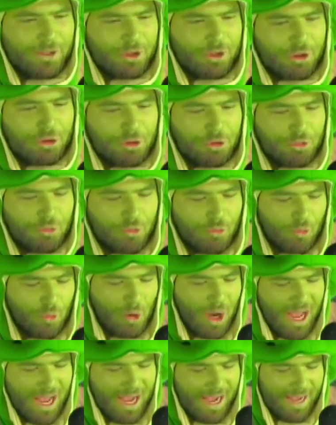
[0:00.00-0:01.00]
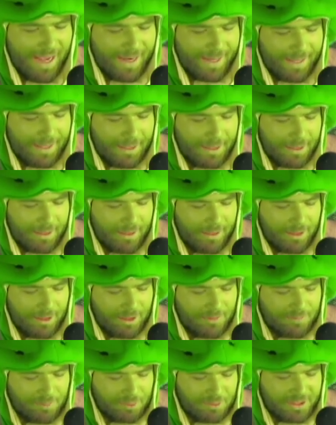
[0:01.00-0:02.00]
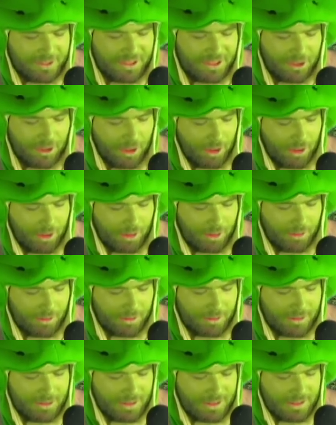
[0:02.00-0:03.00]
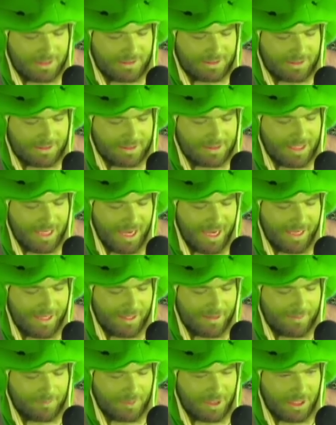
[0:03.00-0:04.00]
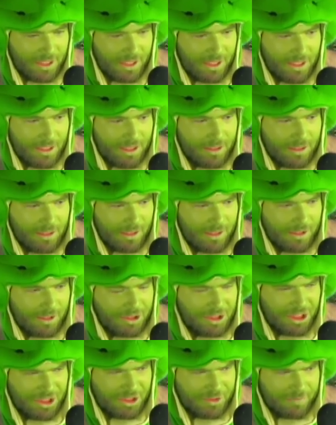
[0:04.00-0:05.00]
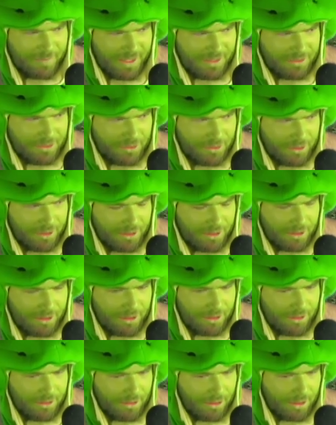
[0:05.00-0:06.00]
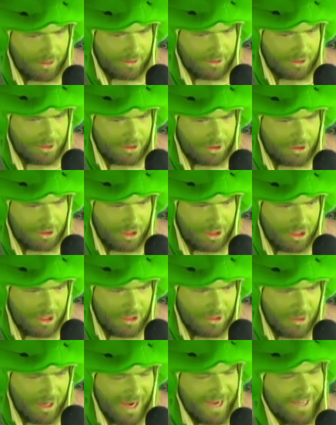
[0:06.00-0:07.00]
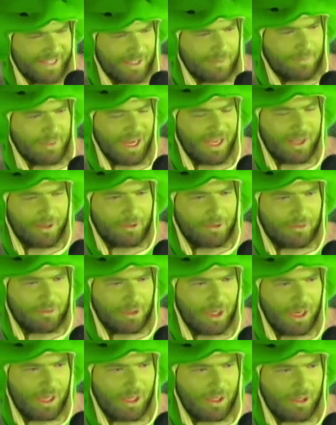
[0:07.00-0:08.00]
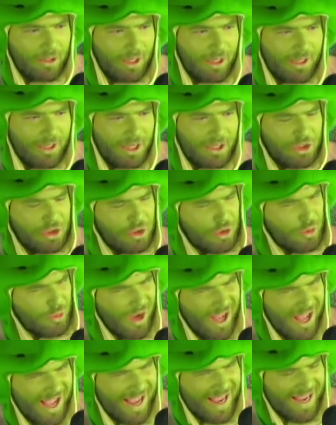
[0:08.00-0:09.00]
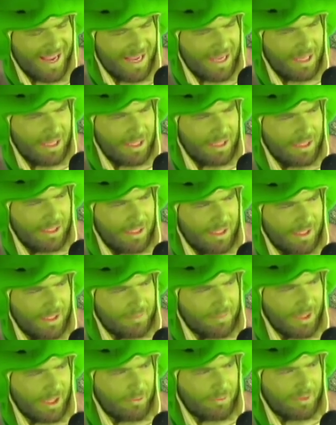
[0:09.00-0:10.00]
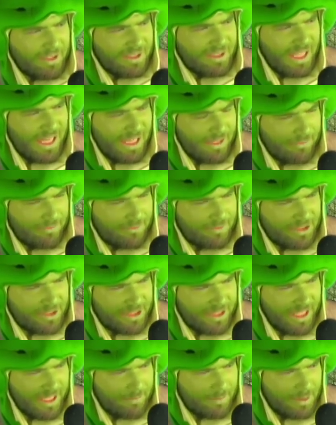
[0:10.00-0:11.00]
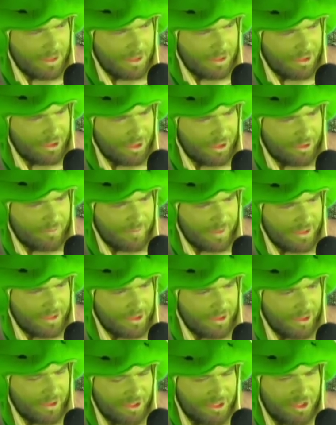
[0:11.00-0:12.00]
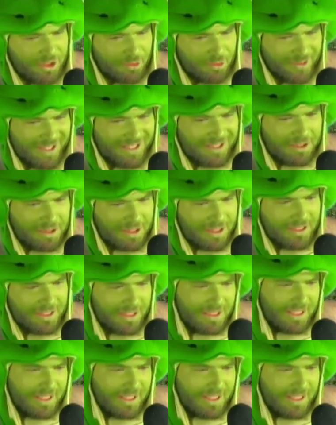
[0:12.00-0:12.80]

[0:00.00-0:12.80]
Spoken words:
try pretty hard to not be judgmental on this show, and in my I try in my real life to not be judgmental. And this is a recent thing. This